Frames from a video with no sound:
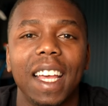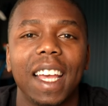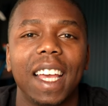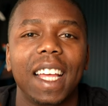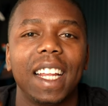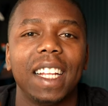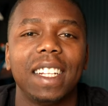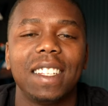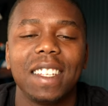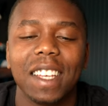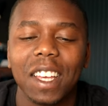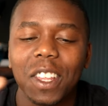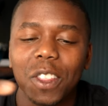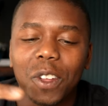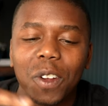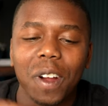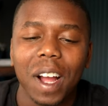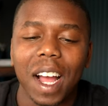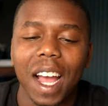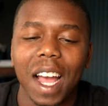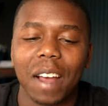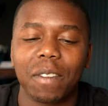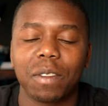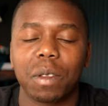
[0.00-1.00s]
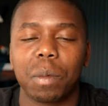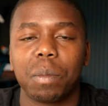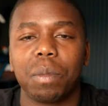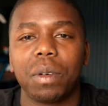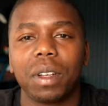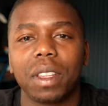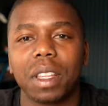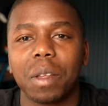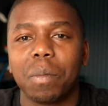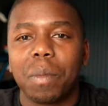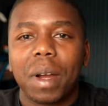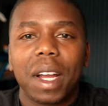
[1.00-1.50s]
and it's either I have to
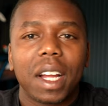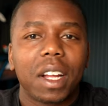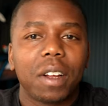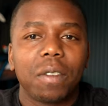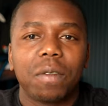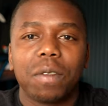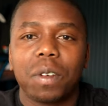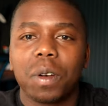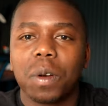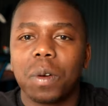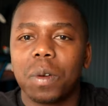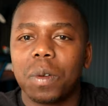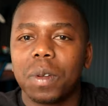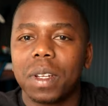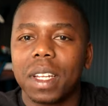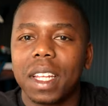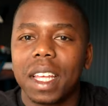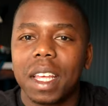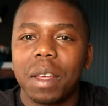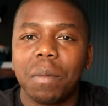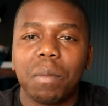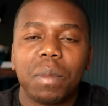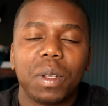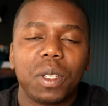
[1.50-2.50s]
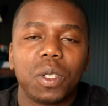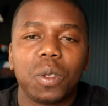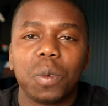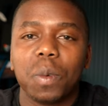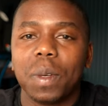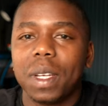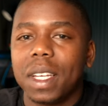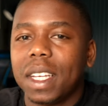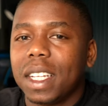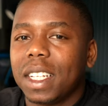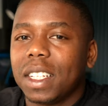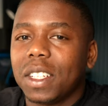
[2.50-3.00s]
put the microphone in
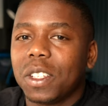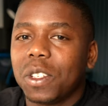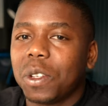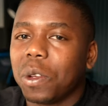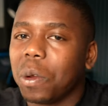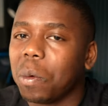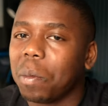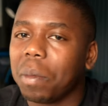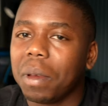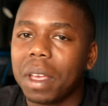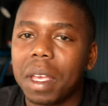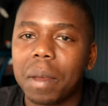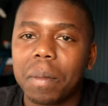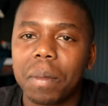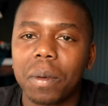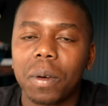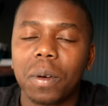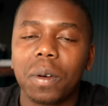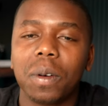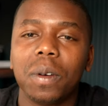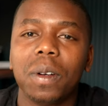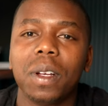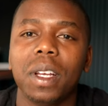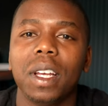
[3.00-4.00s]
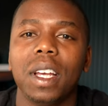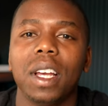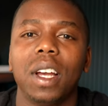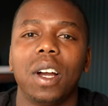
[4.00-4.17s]
between two people